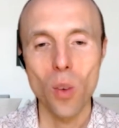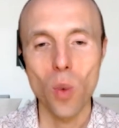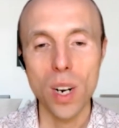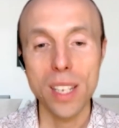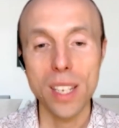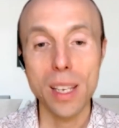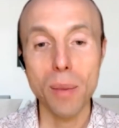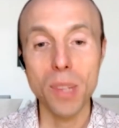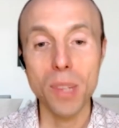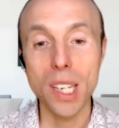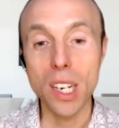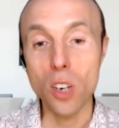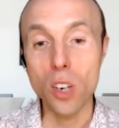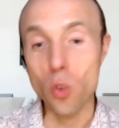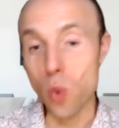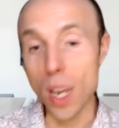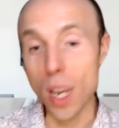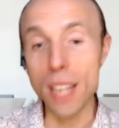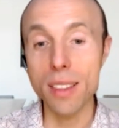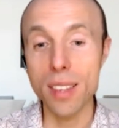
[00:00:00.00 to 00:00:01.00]
what are some of the
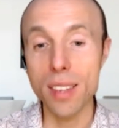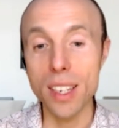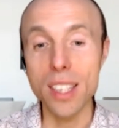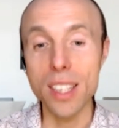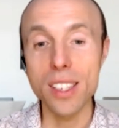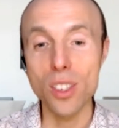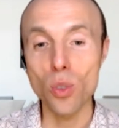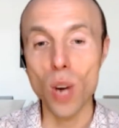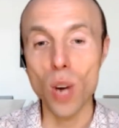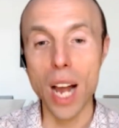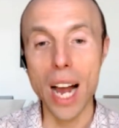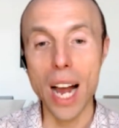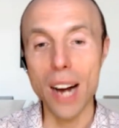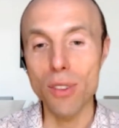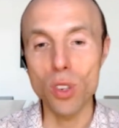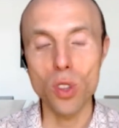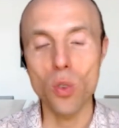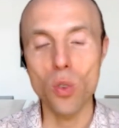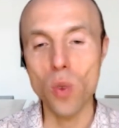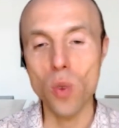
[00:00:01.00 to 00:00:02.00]
great things to
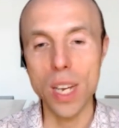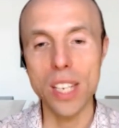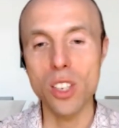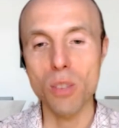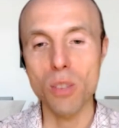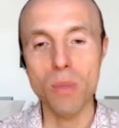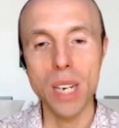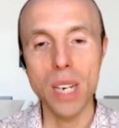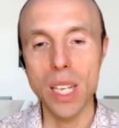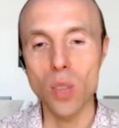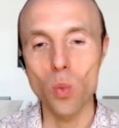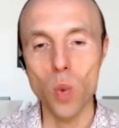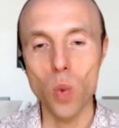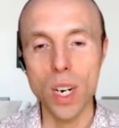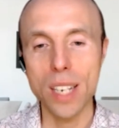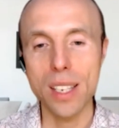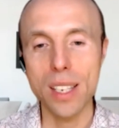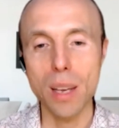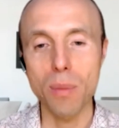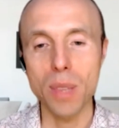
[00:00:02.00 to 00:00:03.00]
have on the resume and
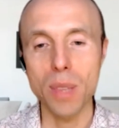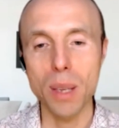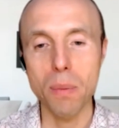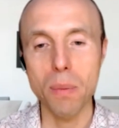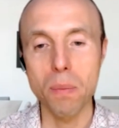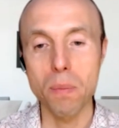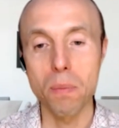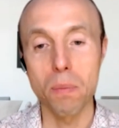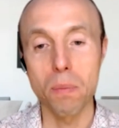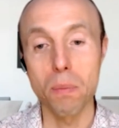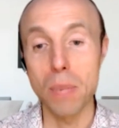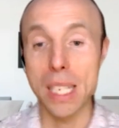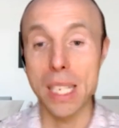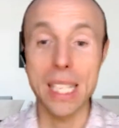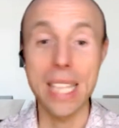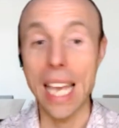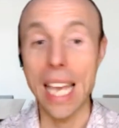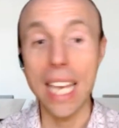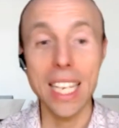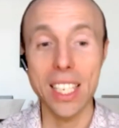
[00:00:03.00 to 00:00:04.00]
what are some of the
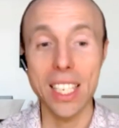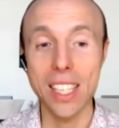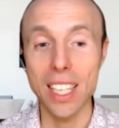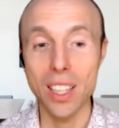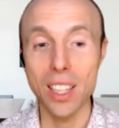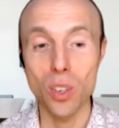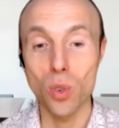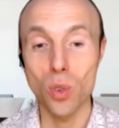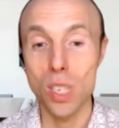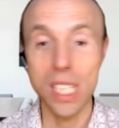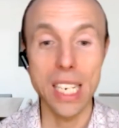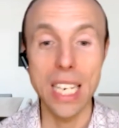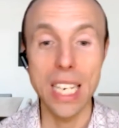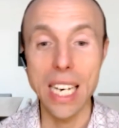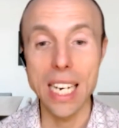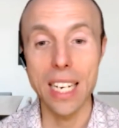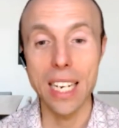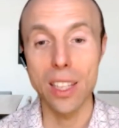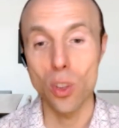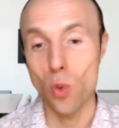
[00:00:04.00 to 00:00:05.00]
mistakes that you're
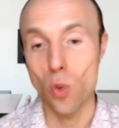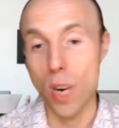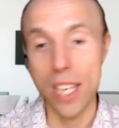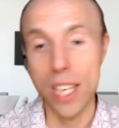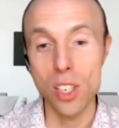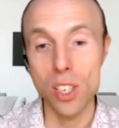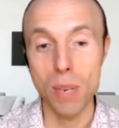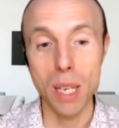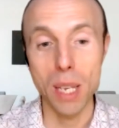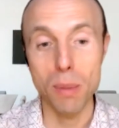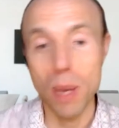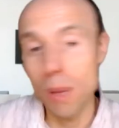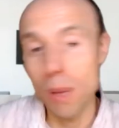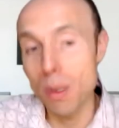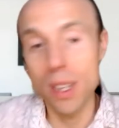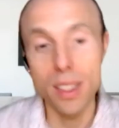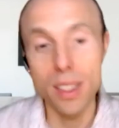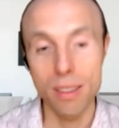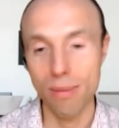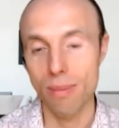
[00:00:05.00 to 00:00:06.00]
seeing in the resume and
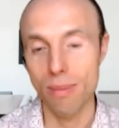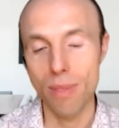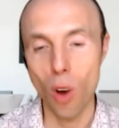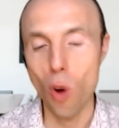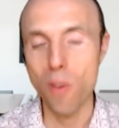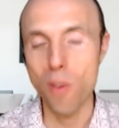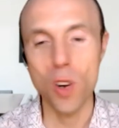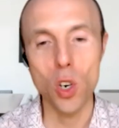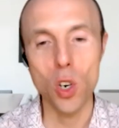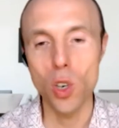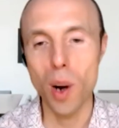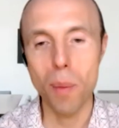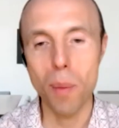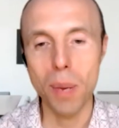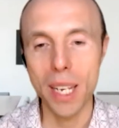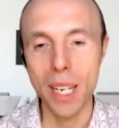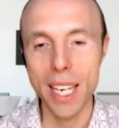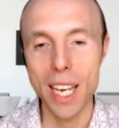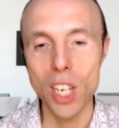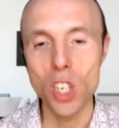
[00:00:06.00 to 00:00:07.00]
maybe in overall
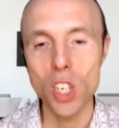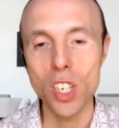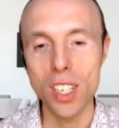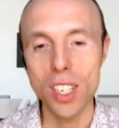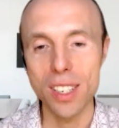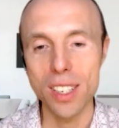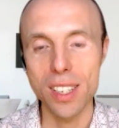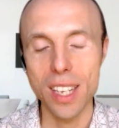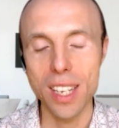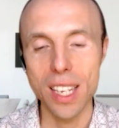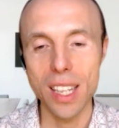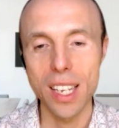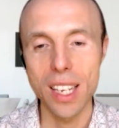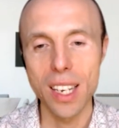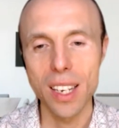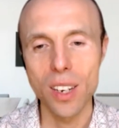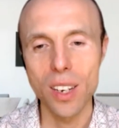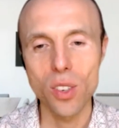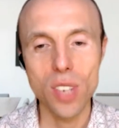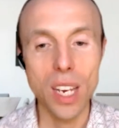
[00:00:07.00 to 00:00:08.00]
applications that
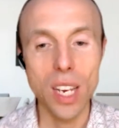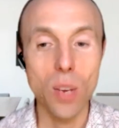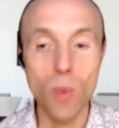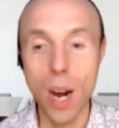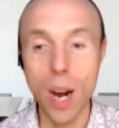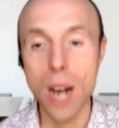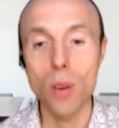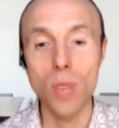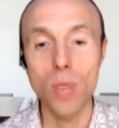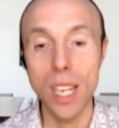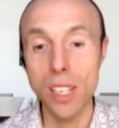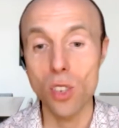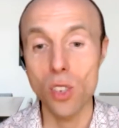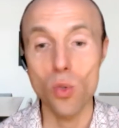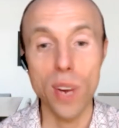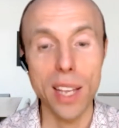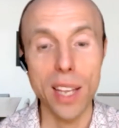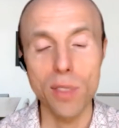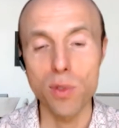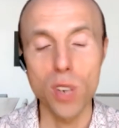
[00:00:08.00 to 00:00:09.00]
you're saying, wow, that's a
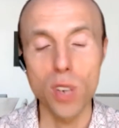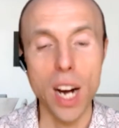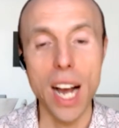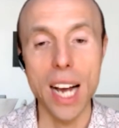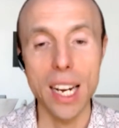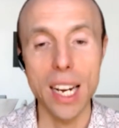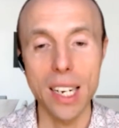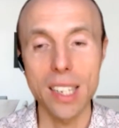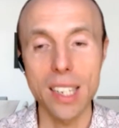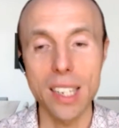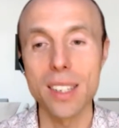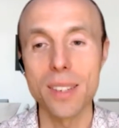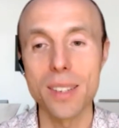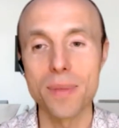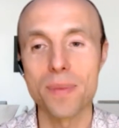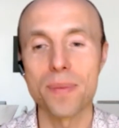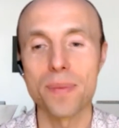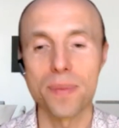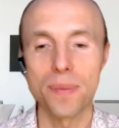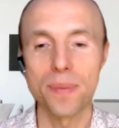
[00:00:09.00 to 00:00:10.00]
yeah. red flag.
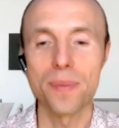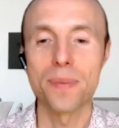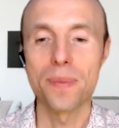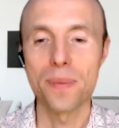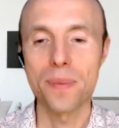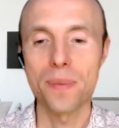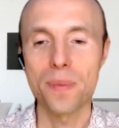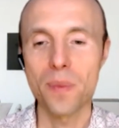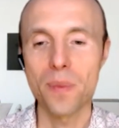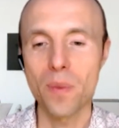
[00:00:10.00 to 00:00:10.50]
So,